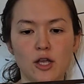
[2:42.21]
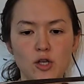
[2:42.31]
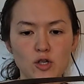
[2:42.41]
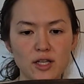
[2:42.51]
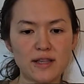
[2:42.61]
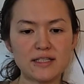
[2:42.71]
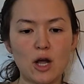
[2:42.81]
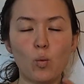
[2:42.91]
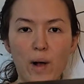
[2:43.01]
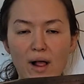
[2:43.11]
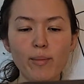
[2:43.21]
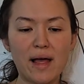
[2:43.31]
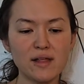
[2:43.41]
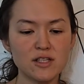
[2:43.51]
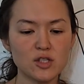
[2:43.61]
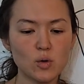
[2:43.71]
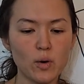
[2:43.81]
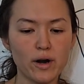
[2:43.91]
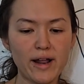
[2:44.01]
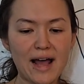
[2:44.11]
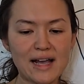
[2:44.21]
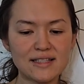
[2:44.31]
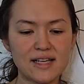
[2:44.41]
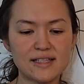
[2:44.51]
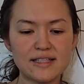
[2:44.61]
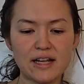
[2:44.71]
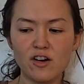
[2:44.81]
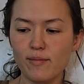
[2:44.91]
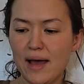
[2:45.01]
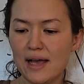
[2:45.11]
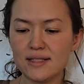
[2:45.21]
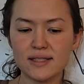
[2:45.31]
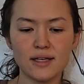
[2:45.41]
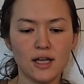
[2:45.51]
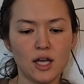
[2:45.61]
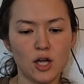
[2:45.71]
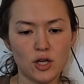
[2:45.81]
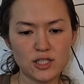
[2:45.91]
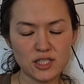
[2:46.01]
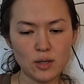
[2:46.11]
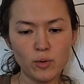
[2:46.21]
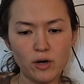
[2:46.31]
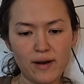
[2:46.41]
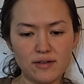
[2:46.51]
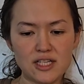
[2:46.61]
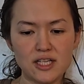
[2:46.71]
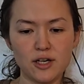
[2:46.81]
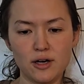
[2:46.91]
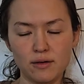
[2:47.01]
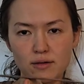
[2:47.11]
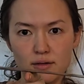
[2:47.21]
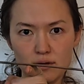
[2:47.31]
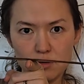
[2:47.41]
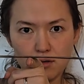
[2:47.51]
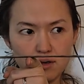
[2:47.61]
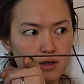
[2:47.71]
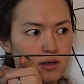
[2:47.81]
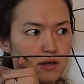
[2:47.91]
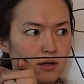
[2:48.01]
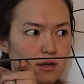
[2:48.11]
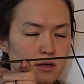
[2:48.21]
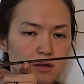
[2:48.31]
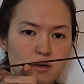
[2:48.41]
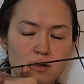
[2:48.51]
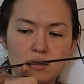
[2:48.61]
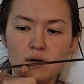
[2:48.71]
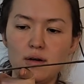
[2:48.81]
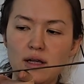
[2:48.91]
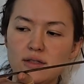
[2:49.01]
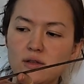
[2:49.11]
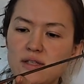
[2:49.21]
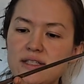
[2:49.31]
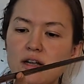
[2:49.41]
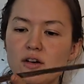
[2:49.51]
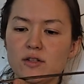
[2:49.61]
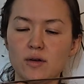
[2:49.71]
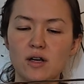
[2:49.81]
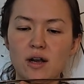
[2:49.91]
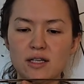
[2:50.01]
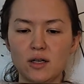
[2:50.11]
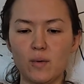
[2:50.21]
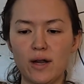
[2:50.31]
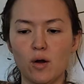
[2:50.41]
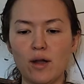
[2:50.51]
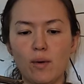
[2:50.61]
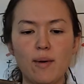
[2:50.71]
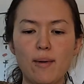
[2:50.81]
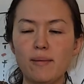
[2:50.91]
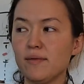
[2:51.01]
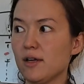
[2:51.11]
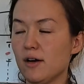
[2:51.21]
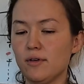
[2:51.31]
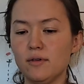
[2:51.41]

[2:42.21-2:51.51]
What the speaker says: Usually they say a well-balanced sword has its center of mass somewhere around here. I don't think it's supposed to be. It looks like it got bent. All right, so the center, so here I didn't quite, okay, whoa, careful.